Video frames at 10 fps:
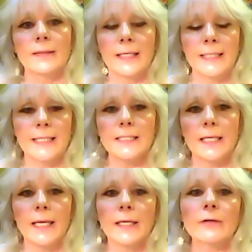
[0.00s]
They need to
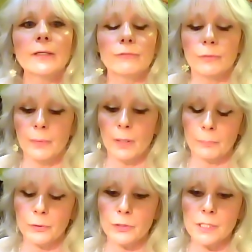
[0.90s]
hear it from a
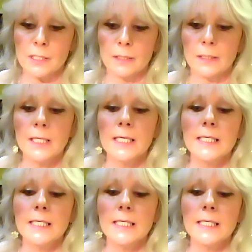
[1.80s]
person.